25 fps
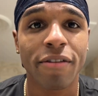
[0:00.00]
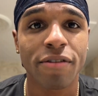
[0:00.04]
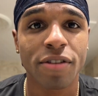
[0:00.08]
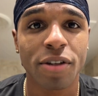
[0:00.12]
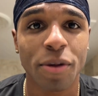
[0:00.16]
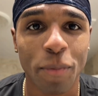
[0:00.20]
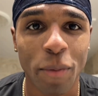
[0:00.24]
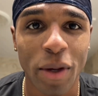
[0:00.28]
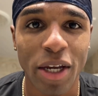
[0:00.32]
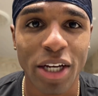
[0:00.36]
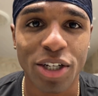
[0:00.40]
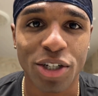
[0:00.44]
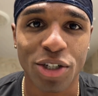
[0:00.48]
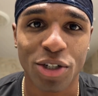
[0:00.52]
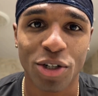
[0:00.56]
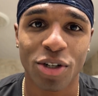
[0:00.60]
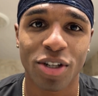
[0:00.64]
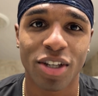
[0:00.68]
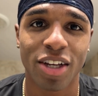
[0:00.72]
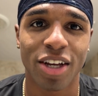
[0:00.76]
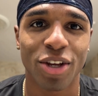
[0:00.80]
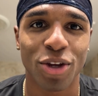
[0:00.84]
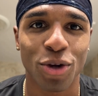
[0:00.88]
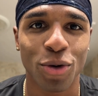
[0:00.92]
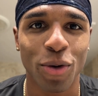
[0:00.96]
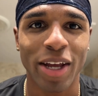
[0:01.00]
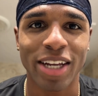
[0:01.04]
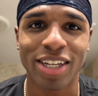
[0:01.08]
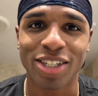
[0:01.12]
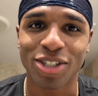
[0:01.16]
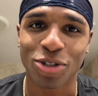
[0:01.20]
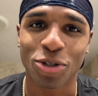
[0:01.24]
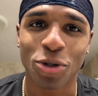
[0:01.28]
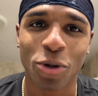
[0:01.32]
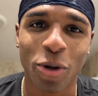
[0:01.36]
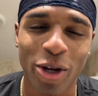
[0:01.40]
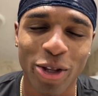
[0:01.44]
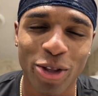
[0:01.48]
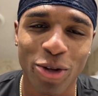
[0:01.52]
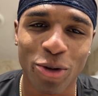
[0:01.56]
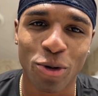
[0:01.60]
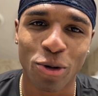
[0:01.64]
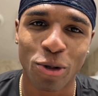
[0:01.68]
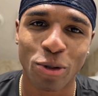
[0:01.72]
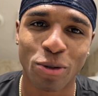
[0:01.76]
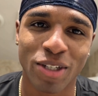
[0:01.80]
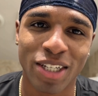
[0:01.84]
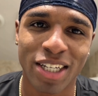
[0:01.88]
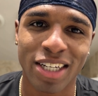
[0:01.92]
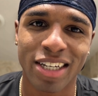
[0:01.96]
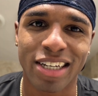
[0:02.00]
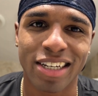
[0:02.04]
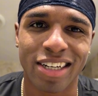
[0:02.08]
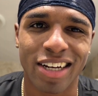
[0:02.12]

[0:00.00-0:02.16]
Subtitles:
to make sure that you enjoy the routine.